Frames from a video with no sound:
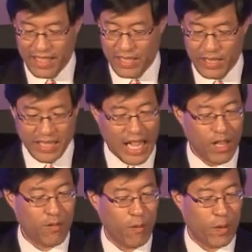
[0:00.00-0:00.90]
here in
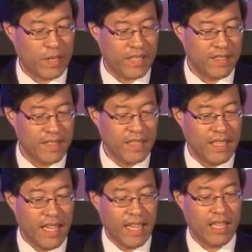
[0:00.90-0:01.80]
California.
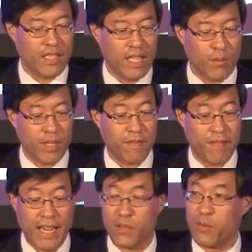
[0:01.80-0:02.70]
And we've
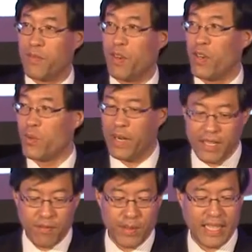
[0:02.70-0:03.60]
heard
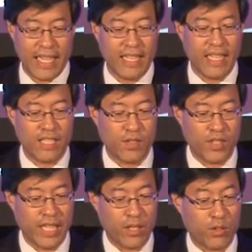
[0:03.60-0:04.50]
already from the candidates for
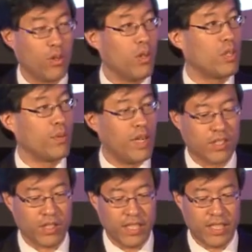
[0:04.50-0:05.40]
state controller. We're
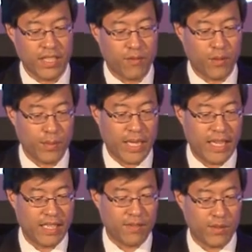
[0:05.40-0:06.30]
also going to hear from
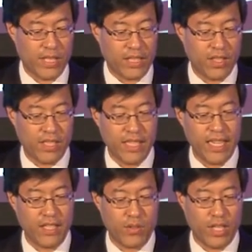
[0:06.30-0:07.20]
candidates for secretary of
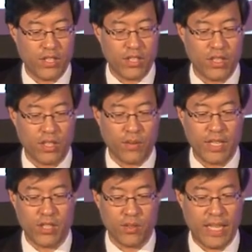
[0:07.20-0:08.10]
state, treasurer,
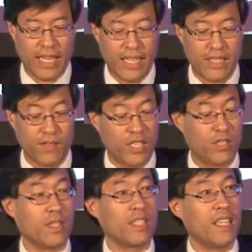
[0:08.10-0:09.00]
congressional candidates for
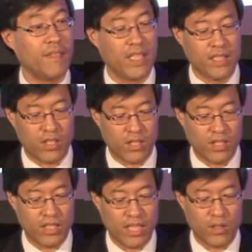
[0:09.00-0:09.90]
District 7,
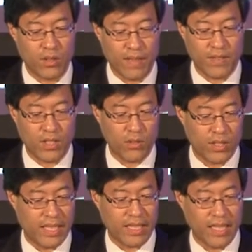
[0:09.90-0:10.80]
attorney general, governor,
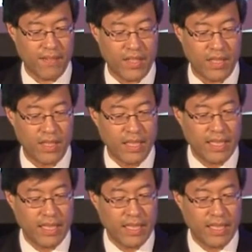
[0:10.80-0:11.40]
lieutenant governor.